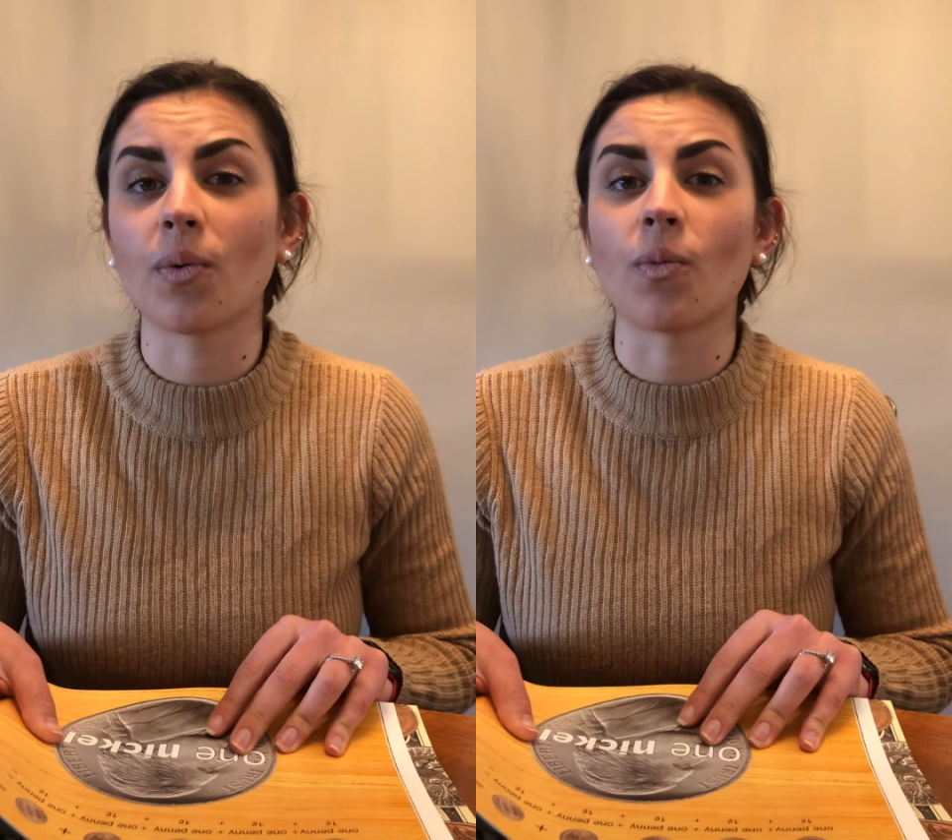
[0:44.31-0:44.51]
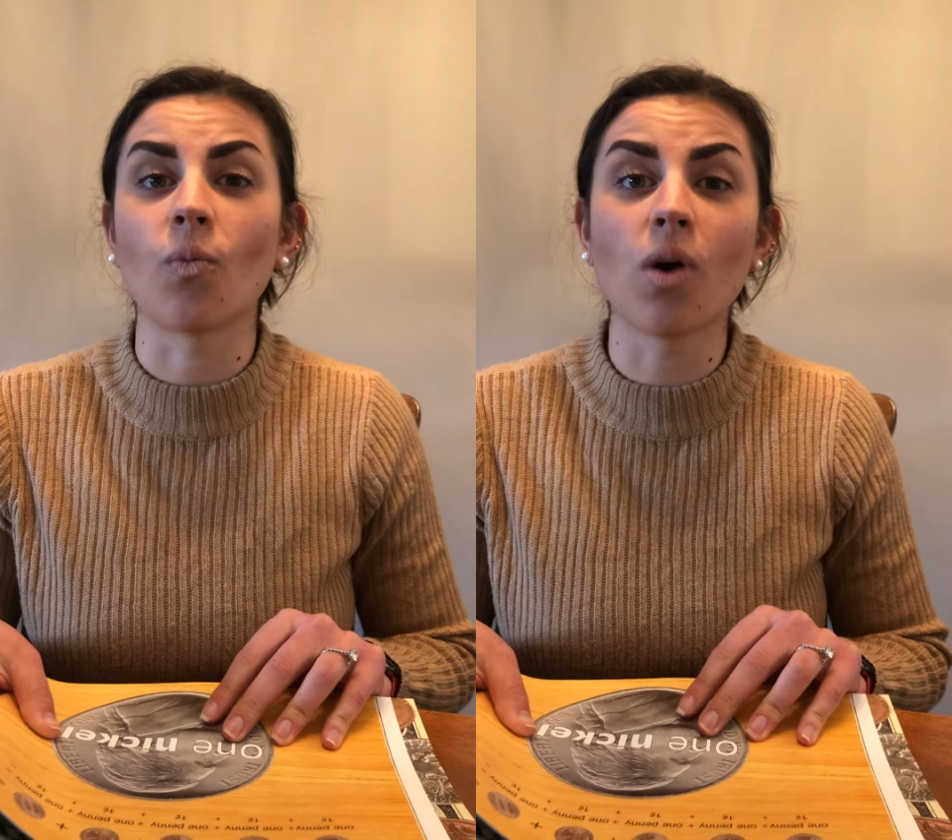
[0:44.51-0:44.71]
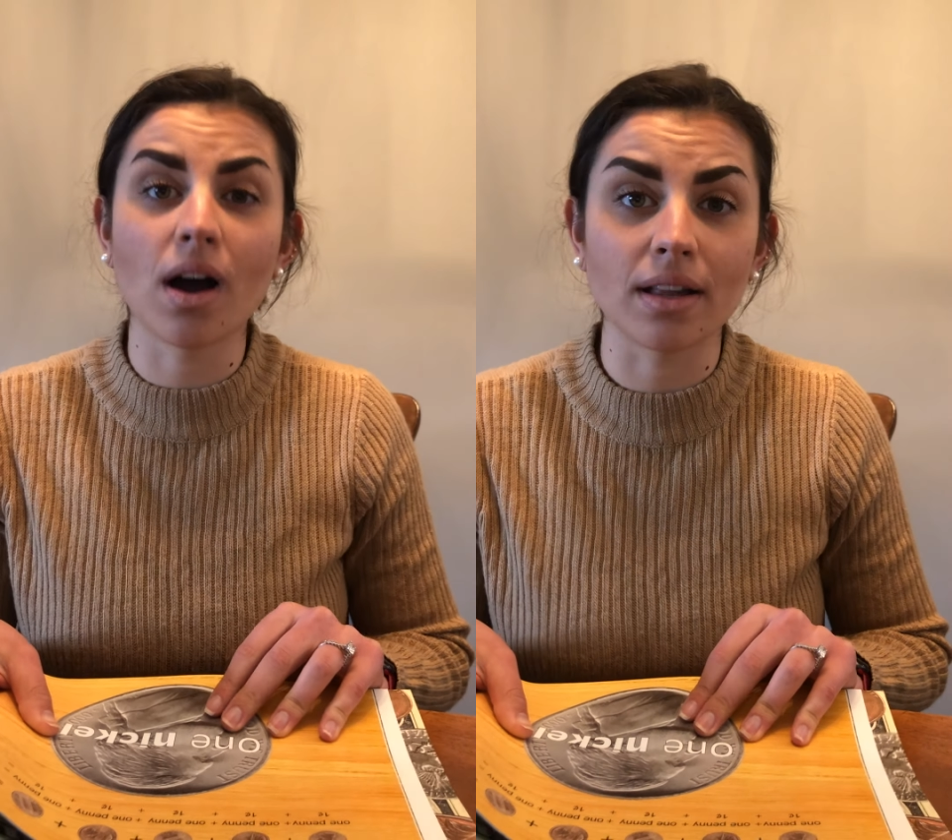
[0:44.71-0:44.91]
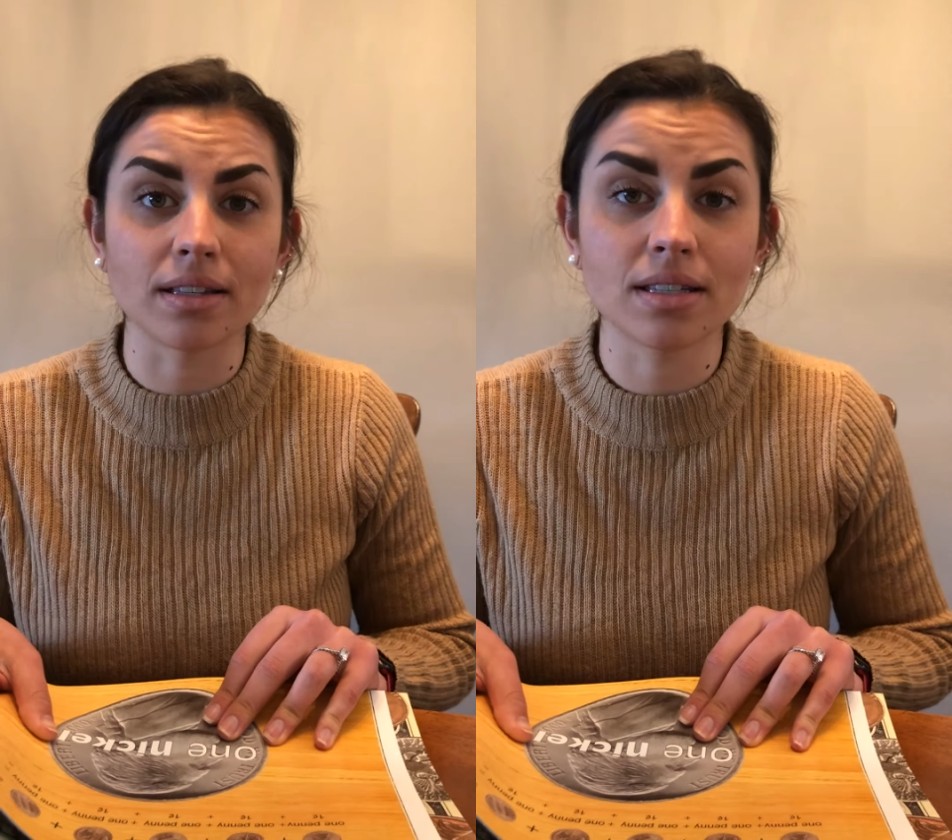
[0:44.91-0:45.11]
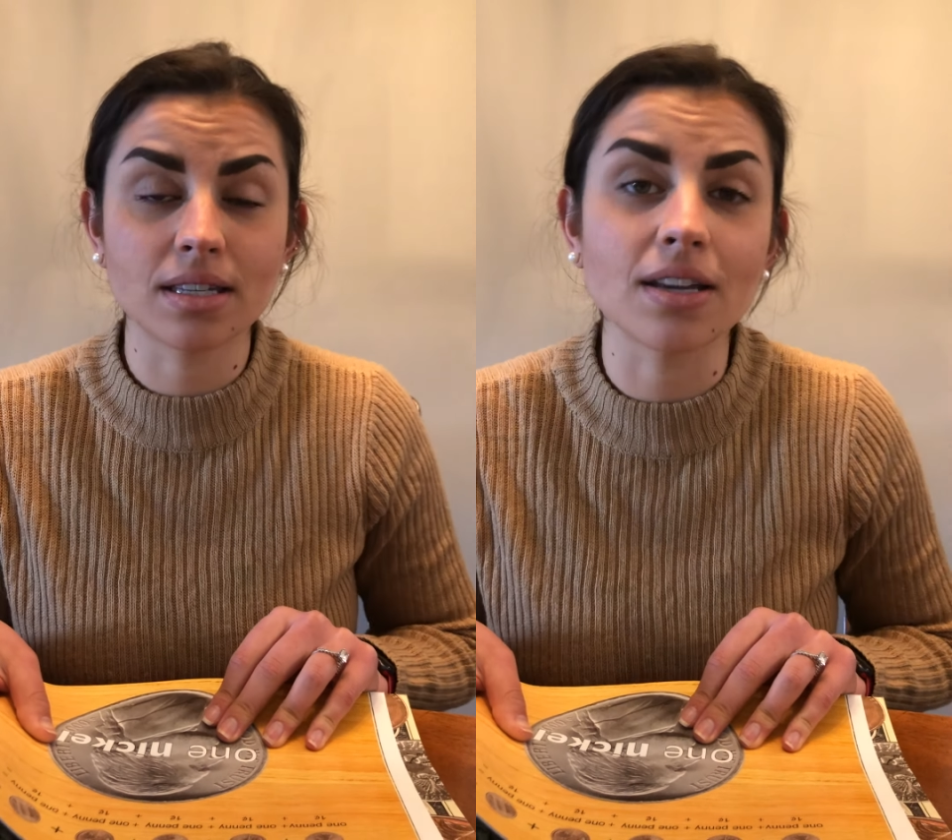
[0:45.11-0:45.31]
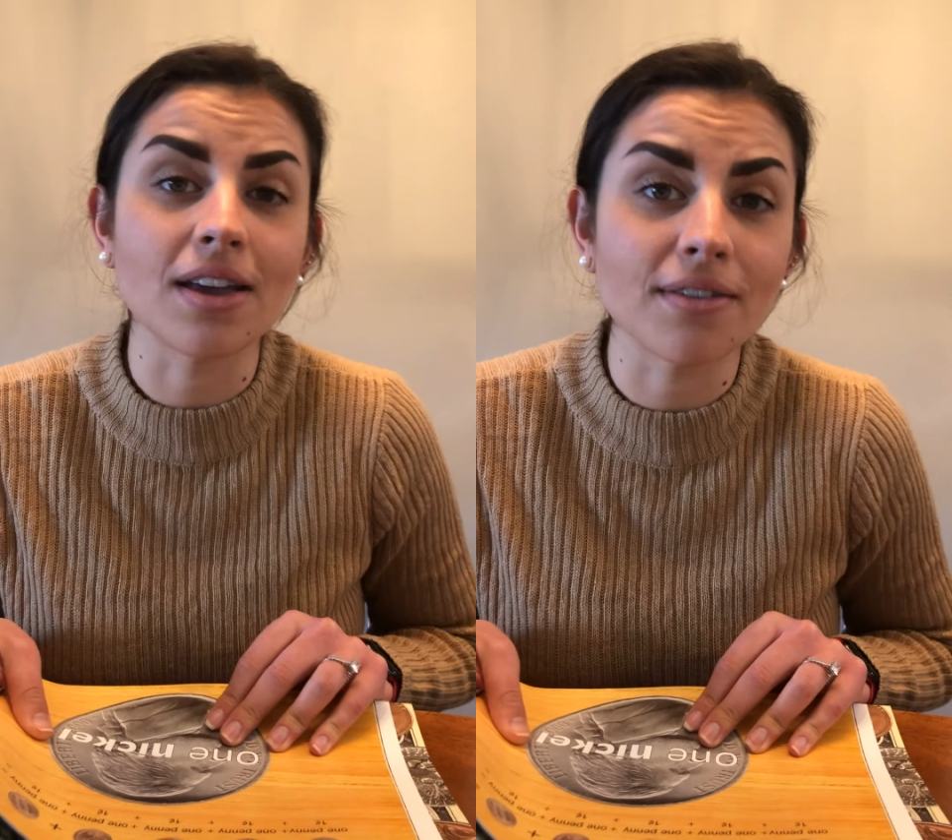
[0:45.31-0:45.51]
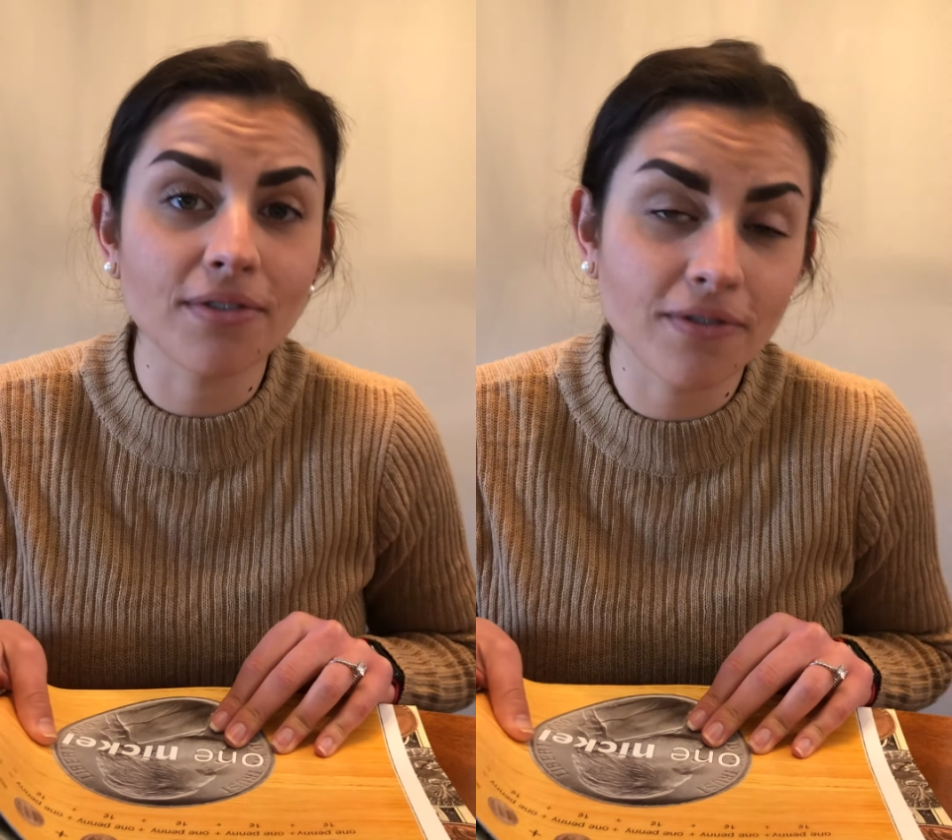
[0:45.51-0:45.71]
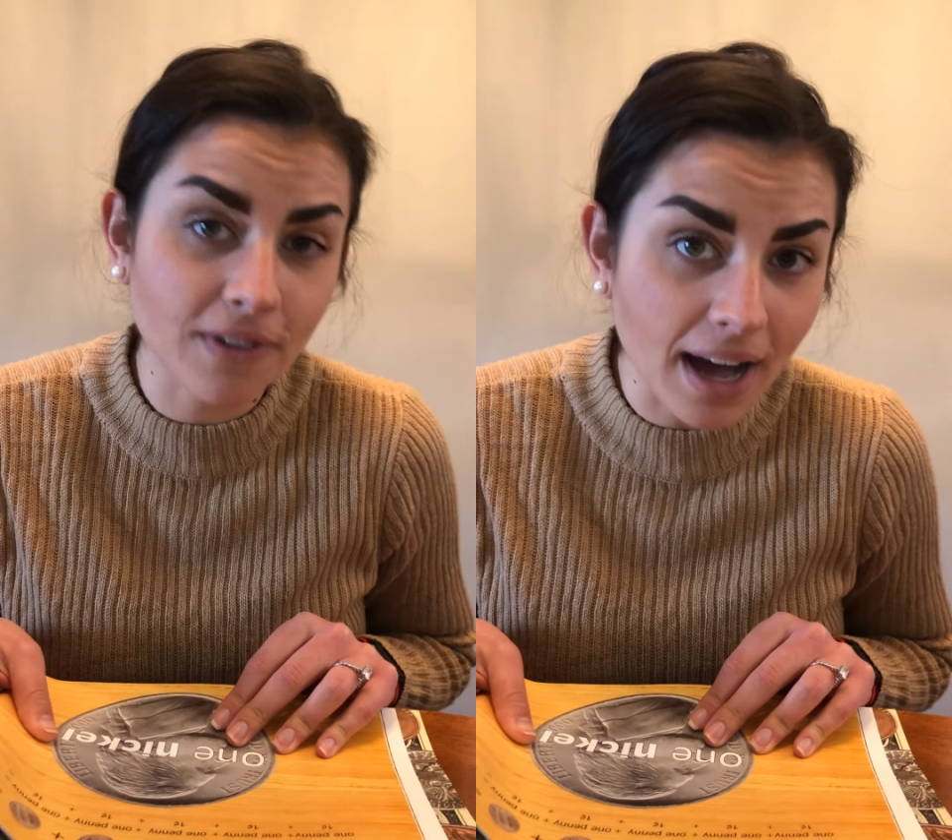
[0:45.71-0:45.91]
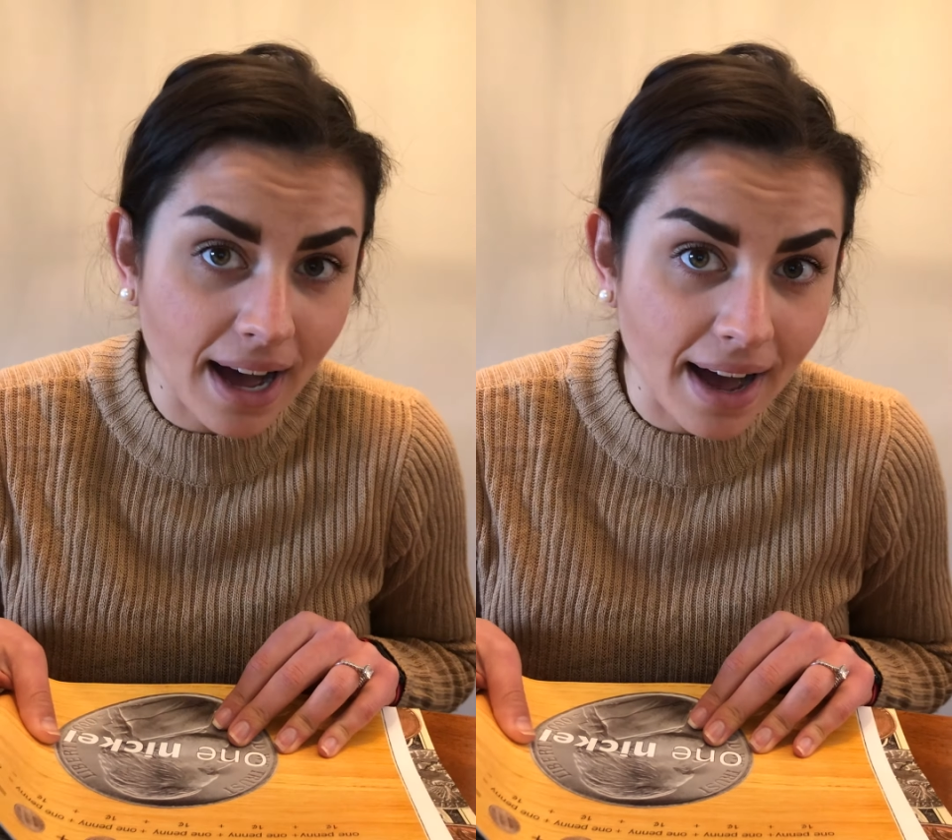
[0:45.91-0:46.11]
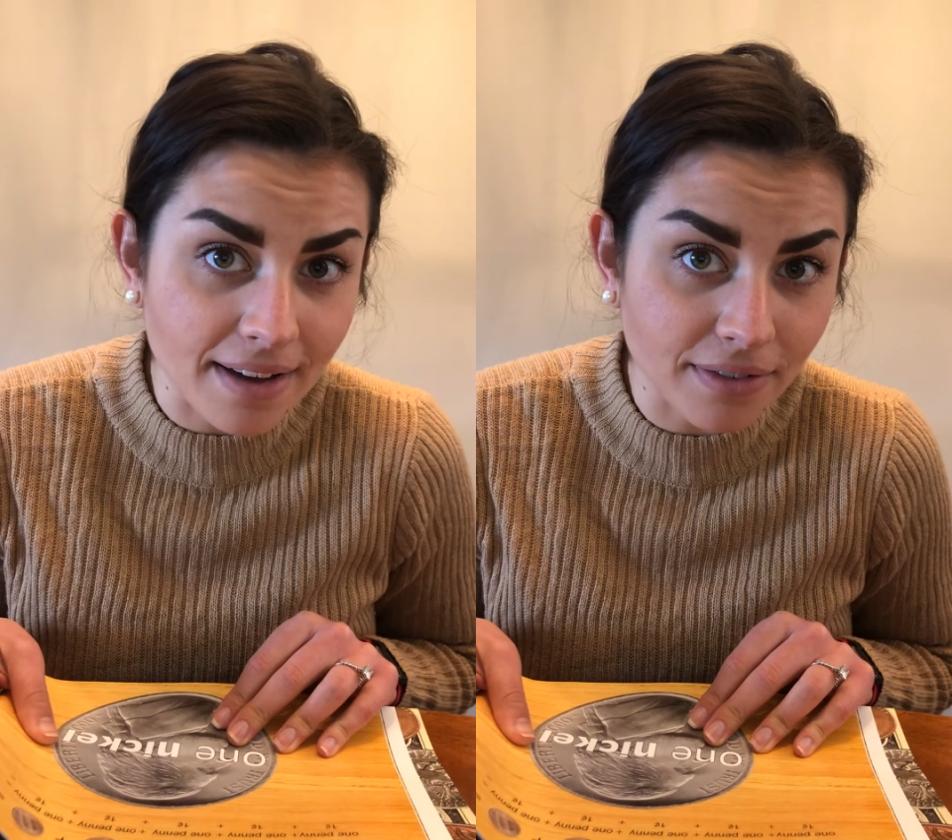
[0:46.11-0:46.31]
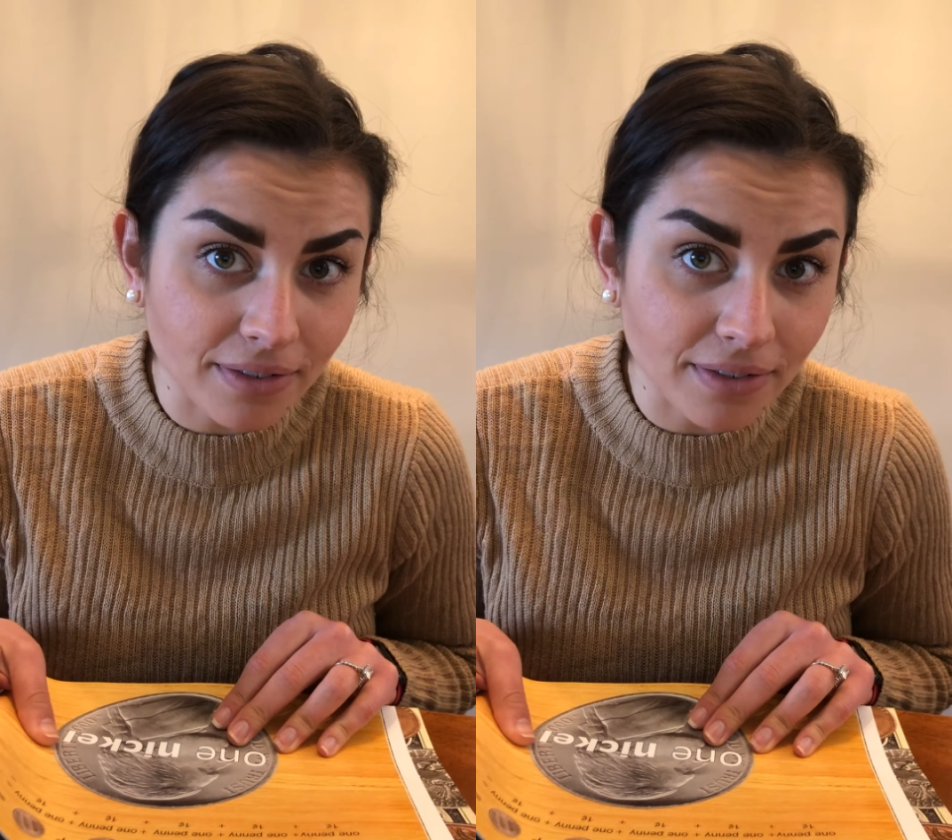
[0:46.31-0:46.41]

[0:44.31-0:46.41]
ones to get 5.